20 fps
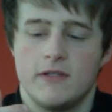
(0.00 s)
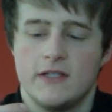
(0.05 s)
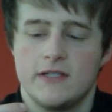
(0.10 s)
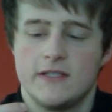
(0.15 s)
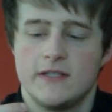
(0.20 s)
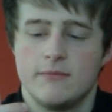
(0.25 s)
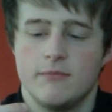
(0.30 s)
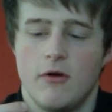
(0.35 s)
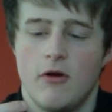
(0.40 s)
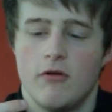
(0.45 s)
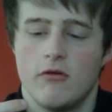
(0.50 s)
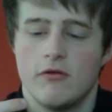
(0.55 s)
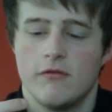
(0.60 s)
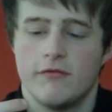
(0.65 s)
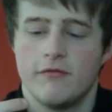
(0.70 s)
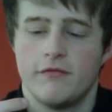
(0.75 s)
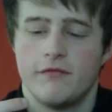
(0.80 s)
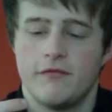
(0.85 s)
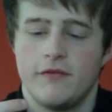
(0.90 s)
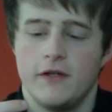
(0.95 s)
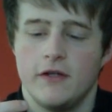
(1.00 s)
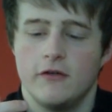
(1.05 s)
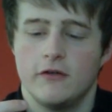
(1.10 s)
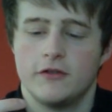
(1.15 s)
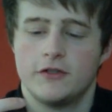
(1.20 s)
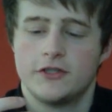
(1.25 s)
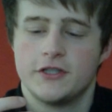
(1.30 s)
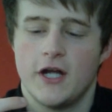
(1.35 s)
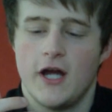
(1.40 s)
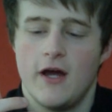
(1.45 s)
This is more of a
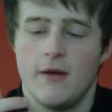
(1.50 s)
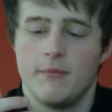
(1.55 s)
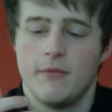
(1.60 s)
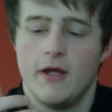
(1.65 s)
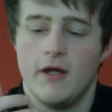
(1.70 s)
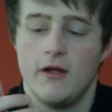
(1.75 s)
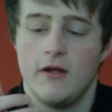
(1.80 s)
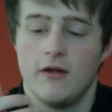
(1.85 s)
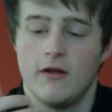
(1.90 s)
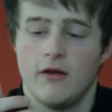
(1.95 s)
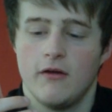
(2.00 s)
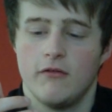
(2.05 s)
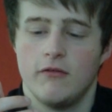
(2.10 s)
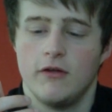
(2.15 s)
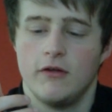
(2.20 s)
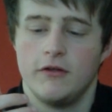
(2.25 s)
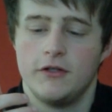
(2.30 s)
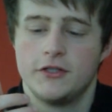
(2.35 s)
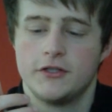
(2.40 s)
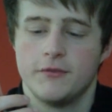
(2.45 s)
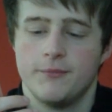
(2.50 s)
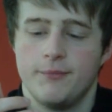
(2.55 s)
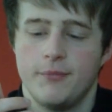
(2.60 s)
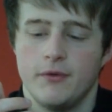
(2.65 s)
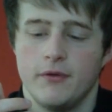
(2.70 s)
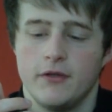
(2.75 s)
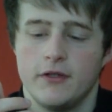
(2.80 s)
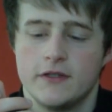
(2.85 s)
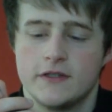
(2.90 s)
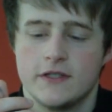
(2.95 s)
field sharpener. I really should
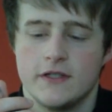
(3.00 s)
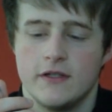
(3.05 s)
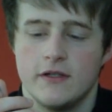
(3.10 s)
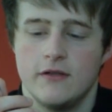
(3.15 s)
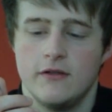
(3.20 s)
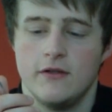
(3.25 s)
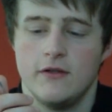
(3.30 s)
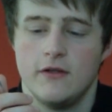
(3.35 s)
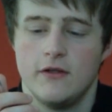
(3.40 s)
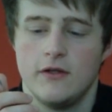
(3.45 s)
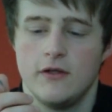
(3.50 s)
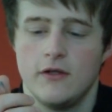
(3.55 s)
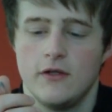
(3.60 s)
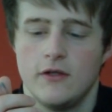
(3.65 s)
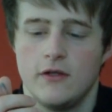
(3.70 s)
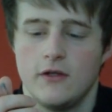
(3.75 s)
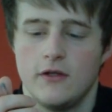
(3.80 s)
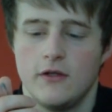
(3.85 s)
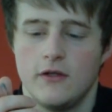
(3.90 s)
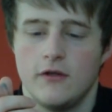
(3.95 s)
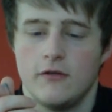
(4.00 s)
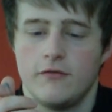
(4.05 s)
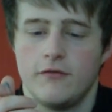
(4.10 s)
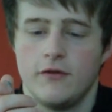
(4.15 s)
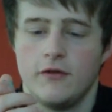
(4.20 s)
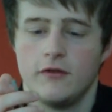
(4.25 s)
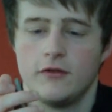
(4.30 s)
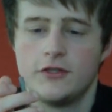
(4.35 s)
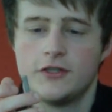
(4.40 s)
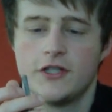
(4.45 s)
put this in
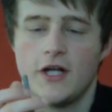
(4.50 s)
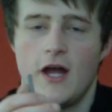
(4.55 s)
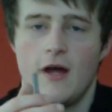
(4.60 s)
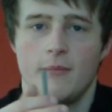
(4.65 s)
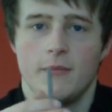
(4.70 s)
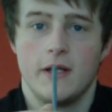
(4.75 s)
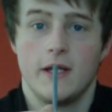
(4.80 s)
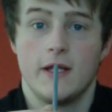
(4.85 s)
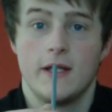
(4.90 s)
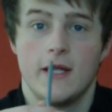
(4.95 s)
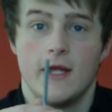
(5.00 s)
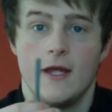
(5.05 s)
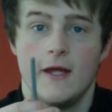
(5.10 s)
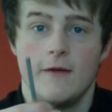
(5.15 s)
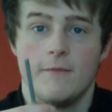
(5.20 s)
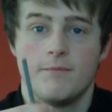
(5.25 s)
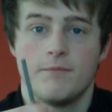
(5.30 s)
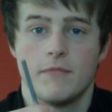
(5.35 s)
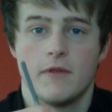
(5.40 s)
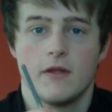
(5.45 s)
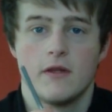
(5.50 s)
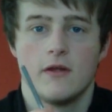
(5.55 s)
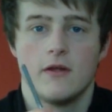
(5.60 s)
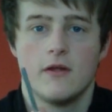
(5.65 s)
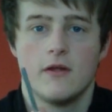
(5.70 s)
field sharpening kit.